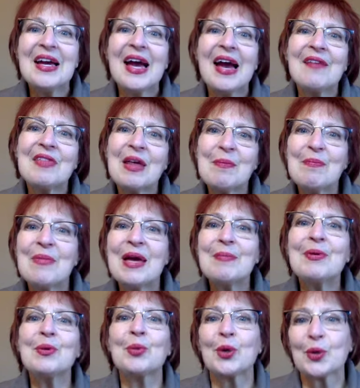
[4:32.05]
and then
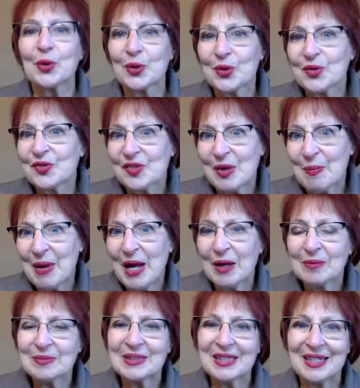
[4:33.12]
maybe recruit some
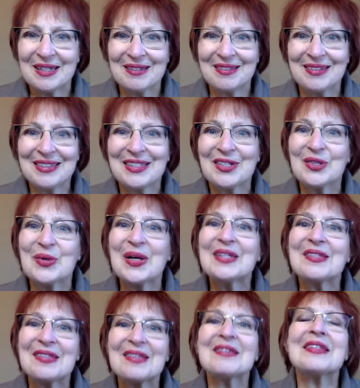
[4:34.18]
help to
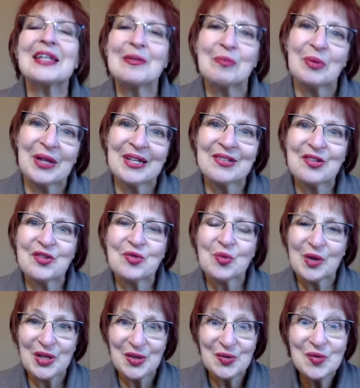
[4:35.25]
assist in places
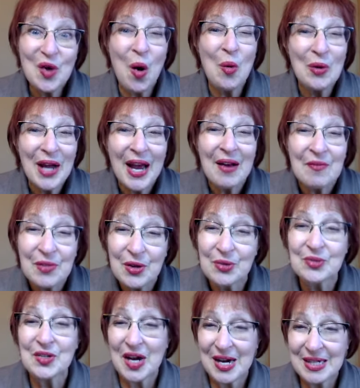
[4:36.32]
where you don't have
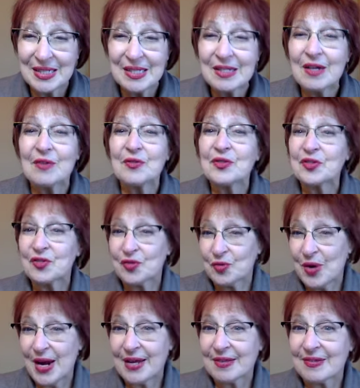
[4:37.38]
those kinds of
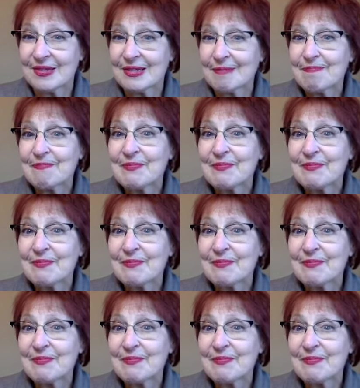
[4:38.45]
strengths.